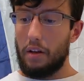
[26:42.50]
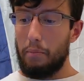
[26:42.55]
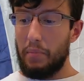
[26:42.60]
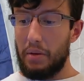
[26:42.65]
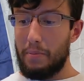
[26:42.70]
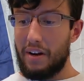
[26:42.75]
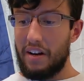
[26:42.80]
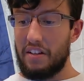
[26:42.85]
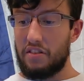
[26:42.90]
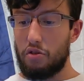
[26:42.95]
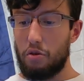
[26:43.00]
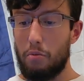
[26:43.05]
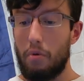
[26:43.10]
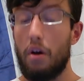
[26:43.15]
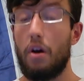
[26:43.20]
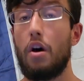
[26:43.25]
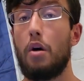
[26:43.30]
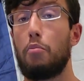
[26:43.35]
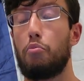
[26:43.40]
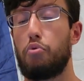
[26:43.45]

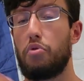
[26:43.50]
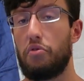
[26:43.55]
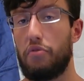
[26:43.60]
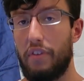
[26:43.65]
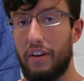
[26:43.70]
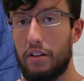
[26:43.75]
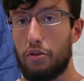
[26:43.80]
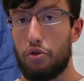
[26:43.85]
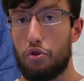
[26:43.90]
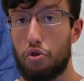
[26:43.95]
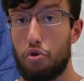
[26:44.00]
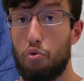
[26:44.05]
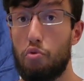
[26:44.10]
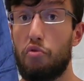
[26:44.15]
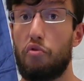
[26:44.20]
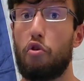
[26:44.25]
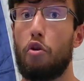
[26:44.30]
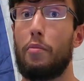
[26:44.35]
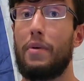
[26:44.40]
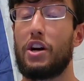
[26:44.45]
minimalism prevents you
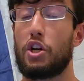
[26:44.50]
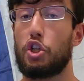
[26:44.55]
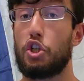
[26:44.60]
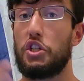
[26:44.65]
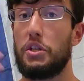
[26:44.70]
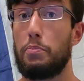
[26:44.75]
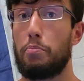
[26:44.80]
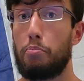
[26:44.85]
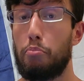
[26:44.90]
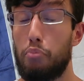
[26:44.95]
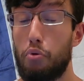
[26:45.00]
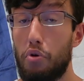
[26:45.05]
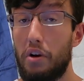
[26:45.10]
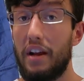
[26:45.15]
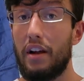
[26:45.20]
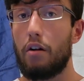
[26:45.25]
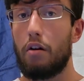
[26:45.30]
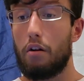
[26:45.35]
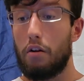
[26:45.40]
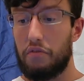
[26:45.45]
from actually
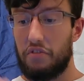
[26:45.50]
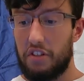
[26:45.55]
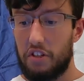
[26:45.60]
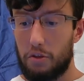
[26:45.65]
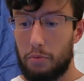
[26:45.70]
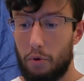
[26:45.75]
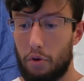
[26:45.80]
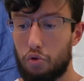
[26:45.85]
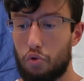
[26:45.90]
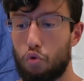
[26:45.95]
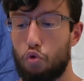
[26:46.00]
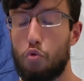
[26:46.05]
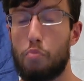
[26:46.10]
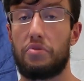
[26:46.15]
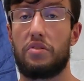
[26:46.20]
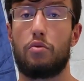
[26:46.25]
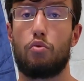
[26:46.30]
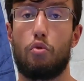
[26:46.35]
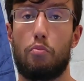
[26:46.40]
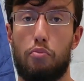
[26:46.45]
putting all of these muscle
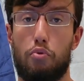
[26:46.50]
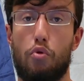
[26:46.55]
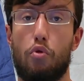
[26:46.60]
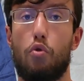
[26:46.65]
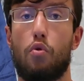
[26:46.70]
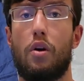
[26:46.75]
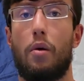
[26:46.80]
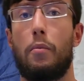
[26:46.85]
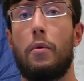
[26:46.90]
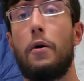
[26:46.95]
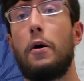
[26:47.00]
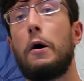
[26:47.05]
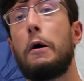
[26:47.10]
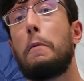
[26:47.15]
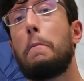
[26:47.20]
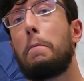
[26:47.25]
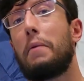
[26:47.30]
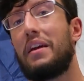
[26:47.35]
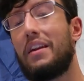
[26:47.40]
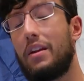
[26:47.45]
groups in the program.
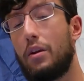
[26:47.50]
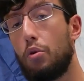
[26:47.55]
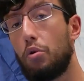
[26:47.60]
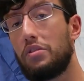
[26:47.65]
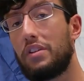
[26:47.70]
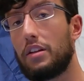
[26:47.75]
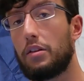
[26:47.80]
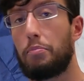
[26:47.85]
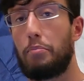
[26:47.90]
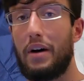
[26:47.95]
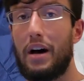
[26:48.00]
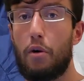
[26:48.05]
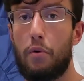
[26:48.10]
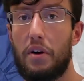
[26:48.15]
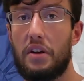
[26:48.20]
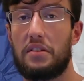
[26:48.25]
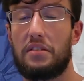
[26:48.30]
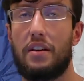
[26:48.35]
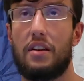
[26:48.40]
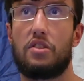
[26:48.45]
And I know that
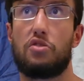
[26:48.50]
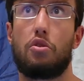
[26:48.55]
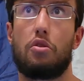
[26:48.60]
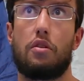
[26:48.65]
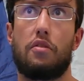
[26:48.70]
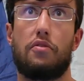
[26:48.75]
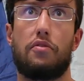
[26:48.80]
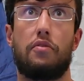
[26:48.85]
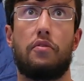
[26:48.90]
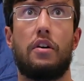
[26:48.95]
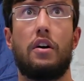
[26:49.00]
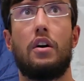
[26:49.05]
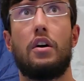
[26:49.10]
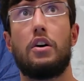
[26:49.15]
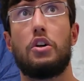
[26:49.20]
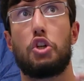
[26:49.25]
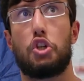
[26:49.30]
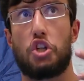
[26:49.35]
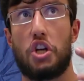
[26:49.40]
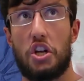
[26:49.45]
Paris has sort of
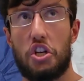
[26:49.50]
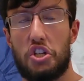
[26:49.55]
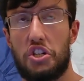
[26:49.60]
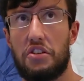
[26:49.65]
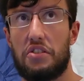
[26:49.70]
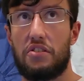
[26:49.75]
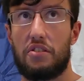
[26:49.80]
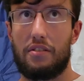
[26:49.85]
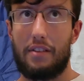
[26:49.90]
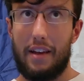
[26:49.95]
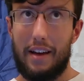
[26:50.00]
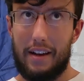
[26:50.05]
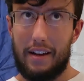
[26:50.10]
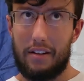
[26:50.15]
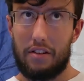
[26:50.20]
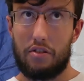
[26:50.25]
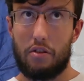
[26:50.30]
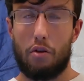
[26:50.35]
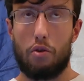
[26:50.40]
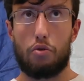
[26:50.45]
changed his
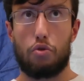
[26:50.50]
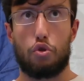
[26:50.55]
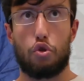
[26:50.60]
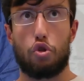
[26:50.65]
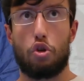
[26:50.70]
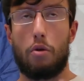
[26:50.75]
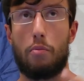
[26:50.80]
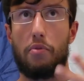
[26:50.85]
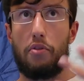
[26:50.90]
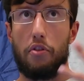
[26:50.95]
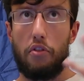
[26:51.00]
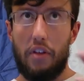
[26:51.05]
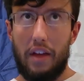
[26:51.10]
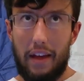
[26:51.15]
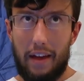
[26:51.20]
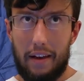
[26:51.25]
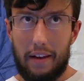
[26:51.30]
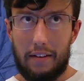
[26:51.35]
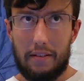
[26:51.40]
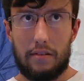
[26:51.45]
stance on some
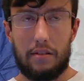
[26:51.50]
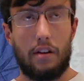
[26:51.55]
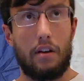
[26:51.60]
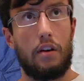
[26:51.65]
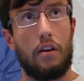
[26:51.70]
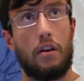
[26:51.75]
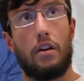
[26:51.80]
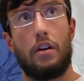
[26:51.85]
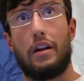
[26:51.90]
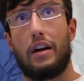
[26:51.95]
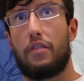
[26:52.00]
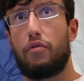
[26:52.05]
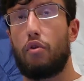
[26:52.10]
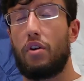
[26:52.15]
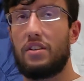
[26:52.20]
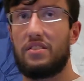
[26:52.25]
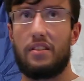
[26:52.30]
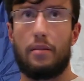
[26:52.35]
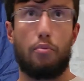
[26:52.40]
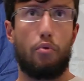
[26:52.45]
things, like
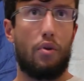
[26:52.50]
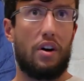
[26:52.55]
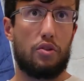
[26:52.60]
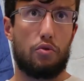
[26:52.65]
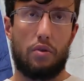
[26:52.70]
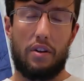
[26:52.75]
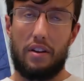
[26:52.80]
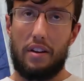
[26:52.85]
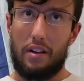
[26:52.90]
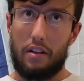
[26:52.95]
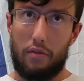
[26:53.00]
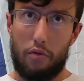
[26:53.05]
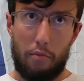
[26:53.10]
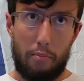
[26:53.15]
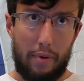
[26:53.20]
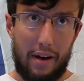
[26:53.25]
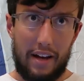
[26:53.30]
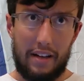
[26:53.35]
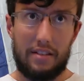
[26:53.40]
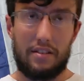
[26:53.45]
for example, isolating the
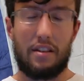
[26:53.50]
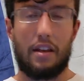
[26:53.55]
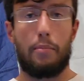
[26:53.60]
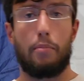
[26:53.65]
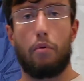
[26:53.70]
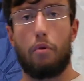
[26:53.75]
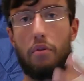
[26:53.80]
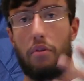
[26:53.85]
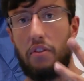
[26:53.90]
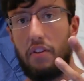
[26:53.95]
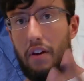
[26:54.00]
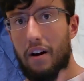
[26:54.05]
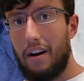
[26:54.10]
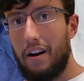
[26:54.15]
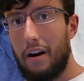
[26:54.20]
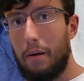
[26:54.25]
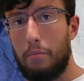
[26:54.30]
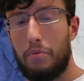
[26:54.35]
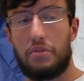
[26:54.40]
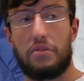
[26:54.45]
bicep or the
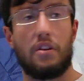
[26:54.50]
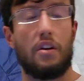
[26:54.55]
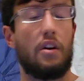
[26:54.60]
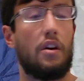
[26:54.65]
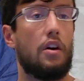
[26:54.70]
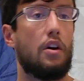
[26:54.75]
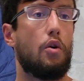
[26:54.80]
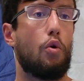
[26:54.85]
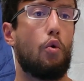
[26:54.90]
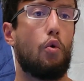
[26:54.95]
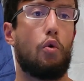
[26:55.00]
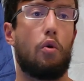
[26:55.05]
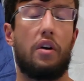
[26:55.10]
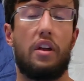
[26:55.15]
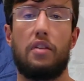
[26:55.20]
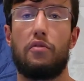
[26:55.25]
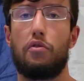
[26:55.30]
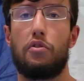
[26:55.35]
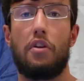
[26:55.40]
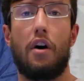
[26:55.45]
abs, or
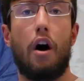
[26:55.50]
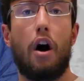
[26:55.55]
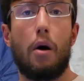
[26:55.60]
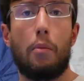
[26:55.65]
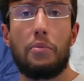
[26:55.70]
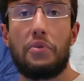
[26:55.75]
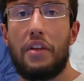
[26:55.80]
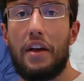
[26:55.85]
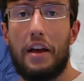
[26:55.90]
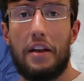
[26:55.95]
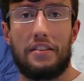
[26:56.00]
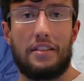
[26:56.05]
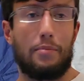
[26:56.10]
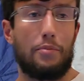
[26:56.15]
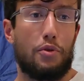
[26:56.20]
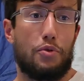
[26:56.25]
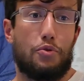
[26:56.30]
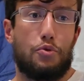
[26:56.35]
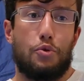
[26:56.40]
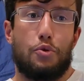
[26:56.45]
even arm days. I'm
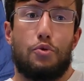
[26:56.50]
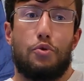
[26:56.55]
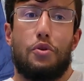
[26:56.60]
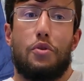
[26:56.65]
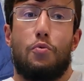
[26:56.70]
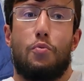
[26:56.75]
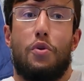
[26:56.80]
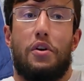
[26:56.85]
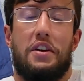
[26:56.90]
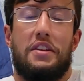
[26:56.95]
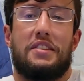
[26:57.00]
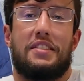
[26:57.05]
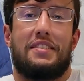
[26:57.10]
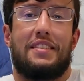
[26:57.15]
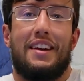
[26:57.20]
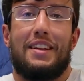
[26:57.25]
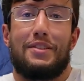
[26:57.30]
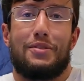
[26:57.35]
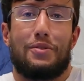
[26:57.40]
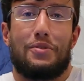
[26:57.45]
not certain where he
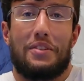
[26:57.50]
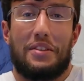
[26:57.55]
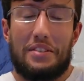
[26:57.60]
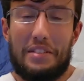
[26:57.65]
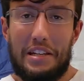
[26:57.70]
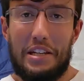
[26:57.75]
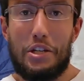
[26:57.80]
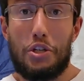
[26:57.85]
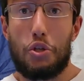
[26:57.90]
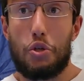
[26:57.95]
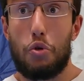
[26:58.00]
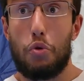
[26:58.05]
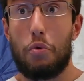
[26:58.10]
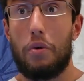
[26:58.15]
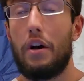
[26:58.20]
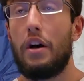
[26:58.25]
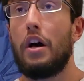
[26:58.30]
stands on this issue,